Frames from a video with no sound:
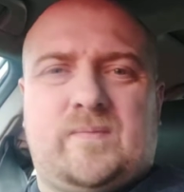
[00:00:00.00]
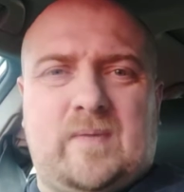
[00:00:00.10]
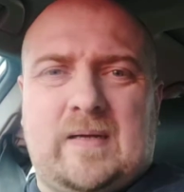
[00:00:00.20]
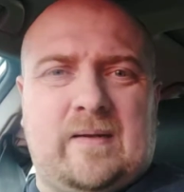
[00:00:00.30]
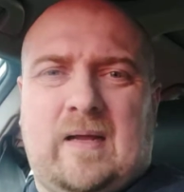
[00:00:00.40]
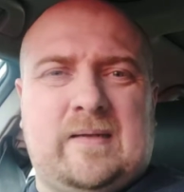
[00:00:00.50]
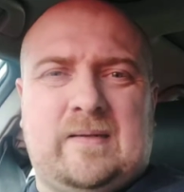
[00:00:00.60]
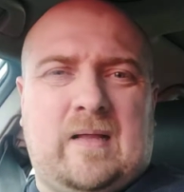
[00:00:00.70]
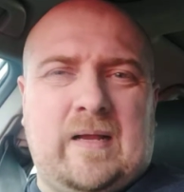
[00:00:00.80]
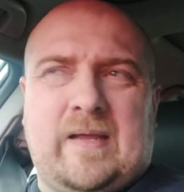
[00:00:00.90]
I didn't
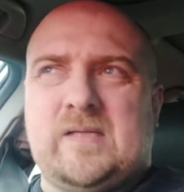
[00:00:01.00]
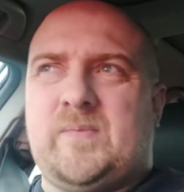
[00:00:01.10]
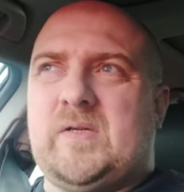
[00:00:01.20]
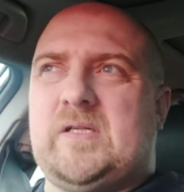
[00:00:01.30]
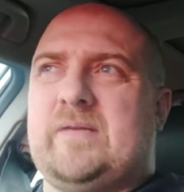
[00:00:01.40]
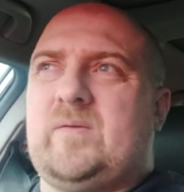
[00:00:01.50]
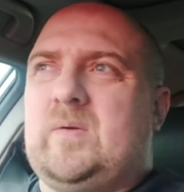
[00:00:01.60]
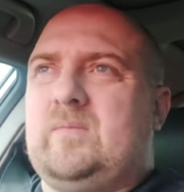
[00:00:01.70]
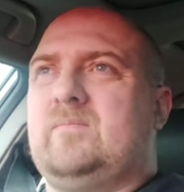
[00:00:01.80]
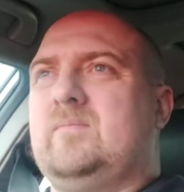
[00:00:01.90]
like it as much as
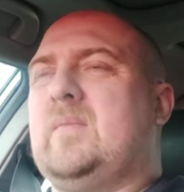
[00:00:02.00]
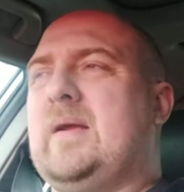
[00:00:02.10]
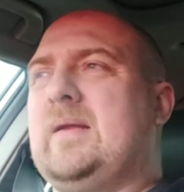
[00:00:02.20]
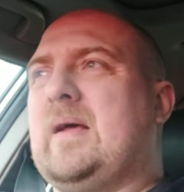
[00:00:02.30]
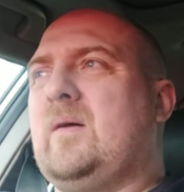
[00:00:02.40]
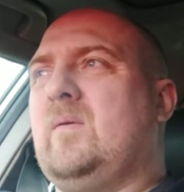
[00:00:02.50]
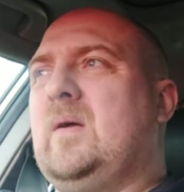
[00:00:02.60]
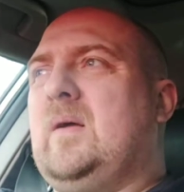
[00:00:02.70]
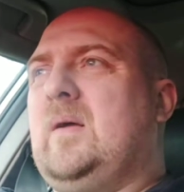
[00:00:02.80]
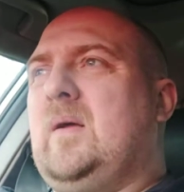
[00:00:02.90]
everyone made out.
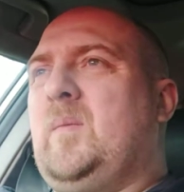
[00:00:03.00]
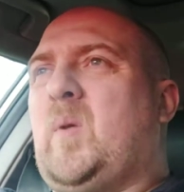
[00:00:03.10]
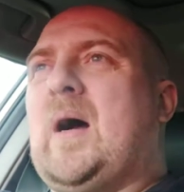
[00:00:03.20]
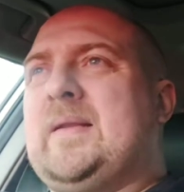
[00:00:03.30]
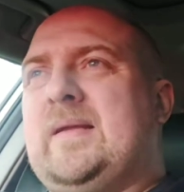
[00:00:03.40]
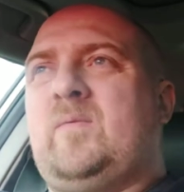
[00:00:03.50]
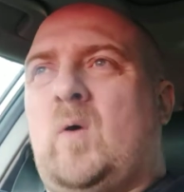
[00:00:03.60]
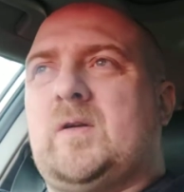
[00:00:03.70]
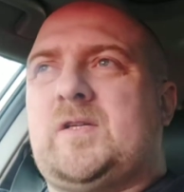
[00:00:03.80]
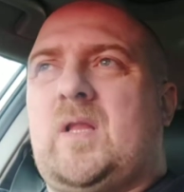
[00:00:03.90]
But I did
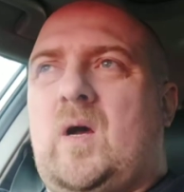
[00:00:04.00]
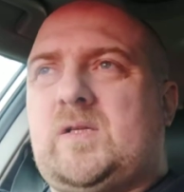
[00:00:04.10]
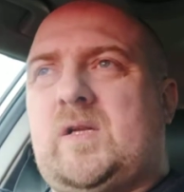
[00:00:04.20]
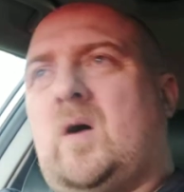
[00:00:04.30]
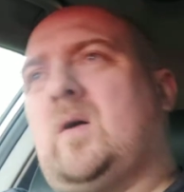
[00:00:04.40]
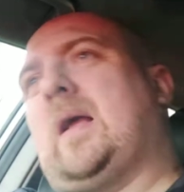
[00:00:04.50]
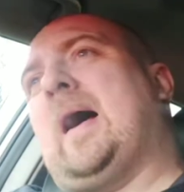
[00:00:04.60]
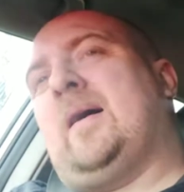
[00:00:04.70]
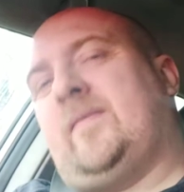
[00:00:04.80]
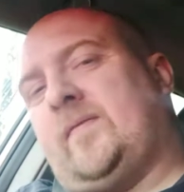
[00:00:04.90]
watch Lock, Stock
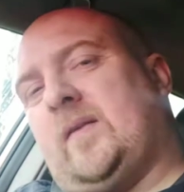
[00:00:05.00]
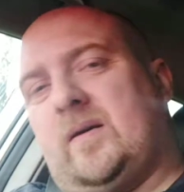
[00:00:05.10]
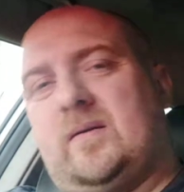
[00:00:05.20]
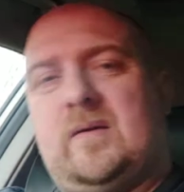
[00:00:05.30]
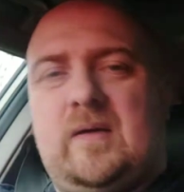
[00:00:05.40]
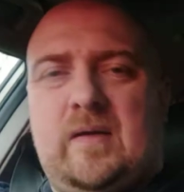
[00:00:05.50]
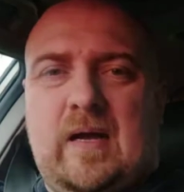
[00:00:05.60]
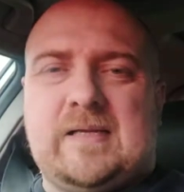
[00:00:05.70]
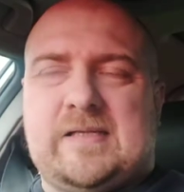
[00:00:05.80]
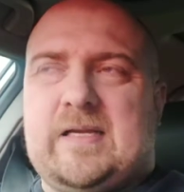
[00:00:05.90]
after
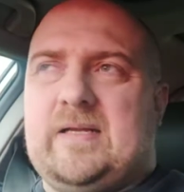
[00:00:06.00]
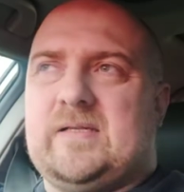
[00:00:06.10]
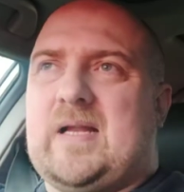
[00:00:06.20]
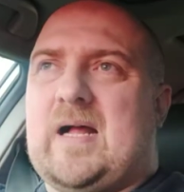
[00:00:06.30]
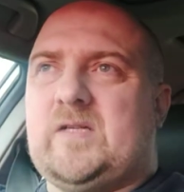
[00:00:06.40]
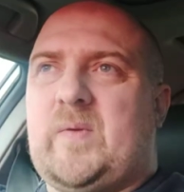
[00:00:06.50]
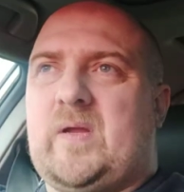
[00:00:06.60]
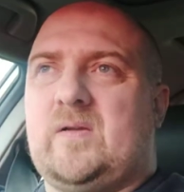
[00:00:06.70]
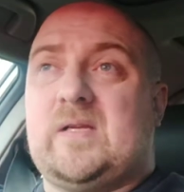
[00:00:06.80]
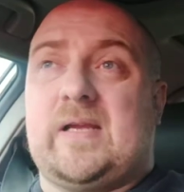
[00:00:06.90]
I'd seen Snatch,
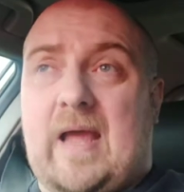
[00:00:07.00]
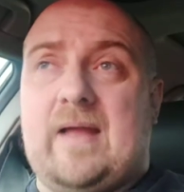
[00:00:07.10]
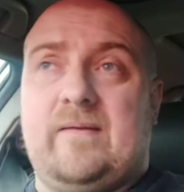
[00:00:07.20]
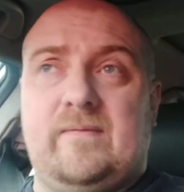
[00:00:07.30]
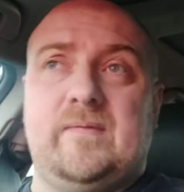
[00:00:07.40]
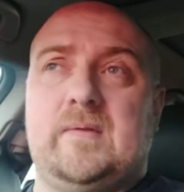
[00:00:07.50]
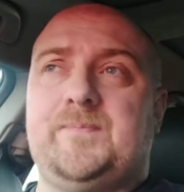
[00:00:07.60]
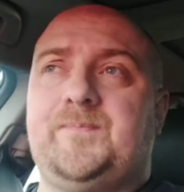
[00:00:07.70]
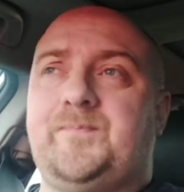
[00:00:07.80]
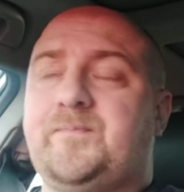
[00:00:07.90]
because again,
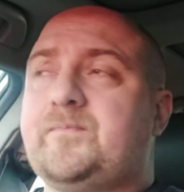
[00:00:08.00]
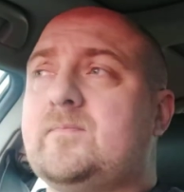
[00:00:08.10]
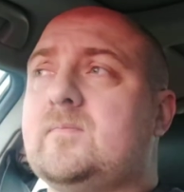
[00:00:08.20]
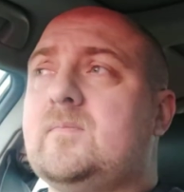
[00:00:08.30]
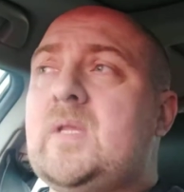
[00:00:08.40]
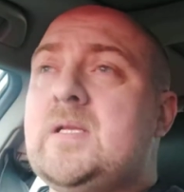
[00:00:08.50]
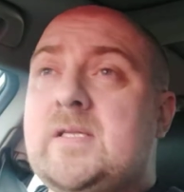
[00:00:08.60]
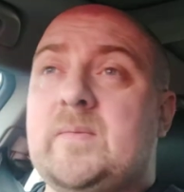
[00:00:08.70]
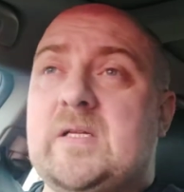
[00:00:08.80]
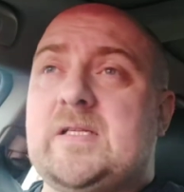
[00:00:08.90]

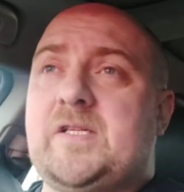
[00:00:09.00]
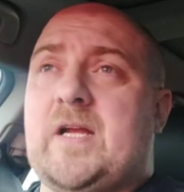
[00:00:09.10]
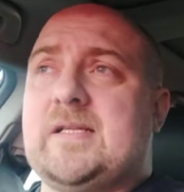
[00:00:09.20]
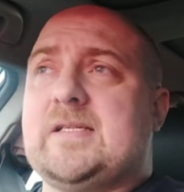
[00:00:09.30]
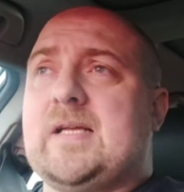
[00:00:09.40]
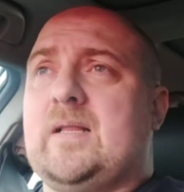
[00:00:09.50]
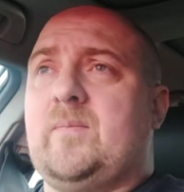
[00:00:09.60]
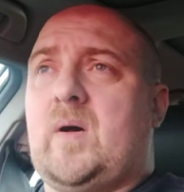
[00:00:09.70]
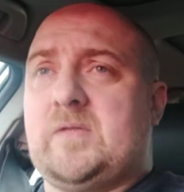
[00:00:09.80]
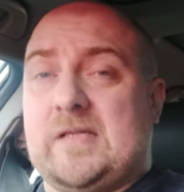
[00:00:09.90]
similar to Jay and Silent
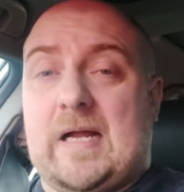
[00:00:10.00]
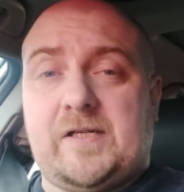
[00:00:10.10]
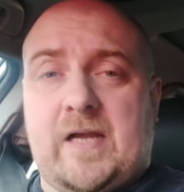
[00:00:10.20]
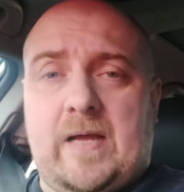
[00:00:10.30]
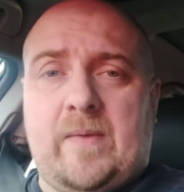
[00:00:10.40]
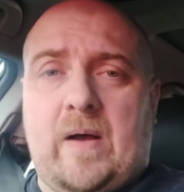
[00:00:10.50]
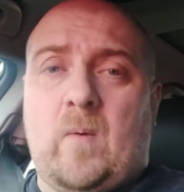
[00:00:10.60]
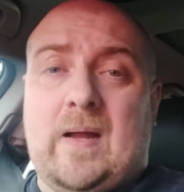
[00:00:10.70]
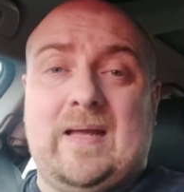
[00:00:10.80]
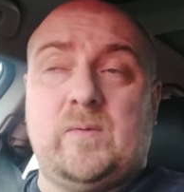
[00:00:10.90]
Bob, Snatch came out
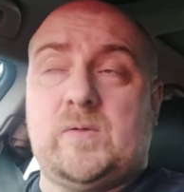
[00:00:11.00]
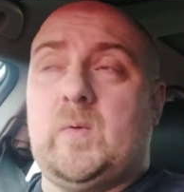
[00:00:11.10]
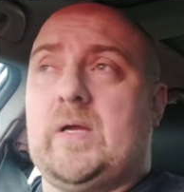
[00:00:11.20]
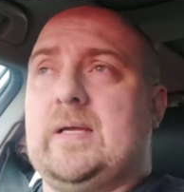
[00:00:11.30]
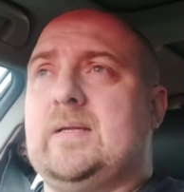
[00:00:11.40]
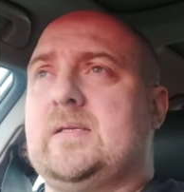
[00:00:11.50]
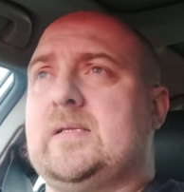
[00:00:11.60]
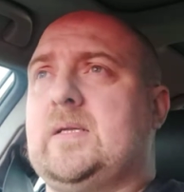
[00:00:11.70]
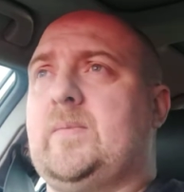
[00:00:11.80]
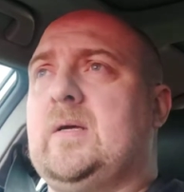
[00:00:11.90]
while I was working at the
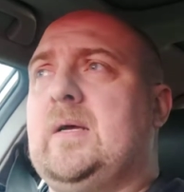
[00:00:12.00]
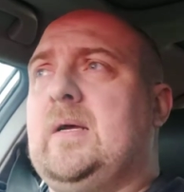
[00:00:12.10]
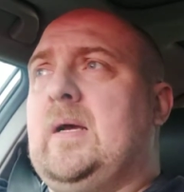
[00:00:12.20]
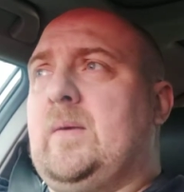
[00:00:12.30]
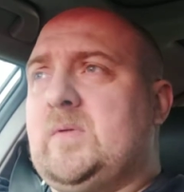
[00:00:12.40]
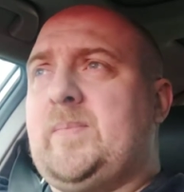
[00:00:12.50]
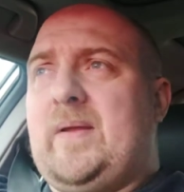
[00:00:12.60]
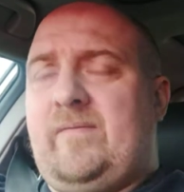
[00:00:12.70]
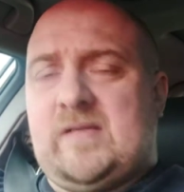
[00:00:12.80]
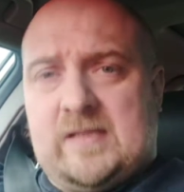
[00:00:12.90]
cinema and was a
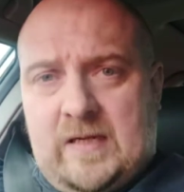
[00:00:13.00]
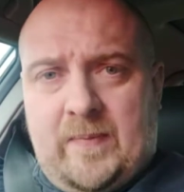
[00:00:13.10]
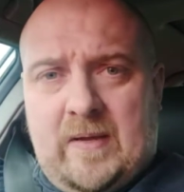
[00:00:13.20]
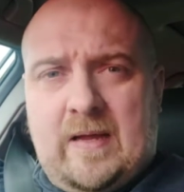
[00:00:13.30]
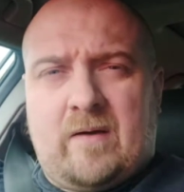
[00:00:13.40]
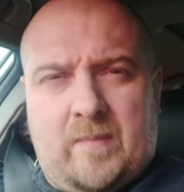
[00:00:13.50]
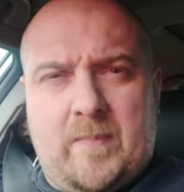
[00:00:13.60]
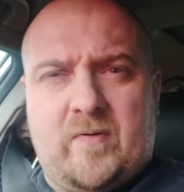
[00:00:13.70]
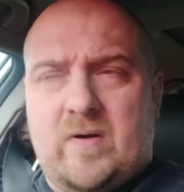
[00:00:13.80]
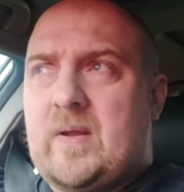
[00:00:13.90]
bit of a sleeper hit. I
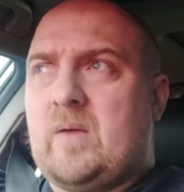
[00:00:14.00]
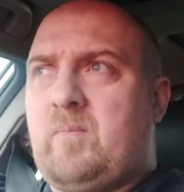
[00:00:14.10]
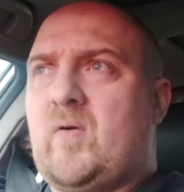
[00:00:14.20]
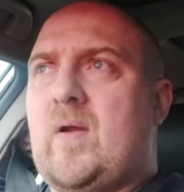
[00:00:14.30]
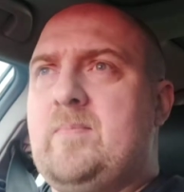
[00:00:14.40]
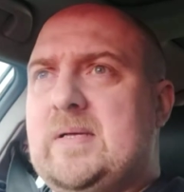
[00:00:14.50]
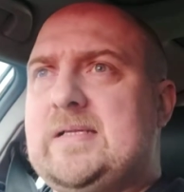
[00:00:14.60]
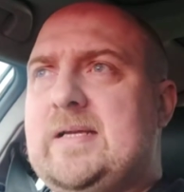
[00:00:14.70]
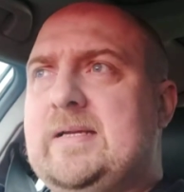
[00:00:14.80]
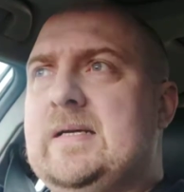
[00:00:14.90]
remember it being pretty
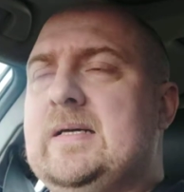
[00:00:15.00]
busy.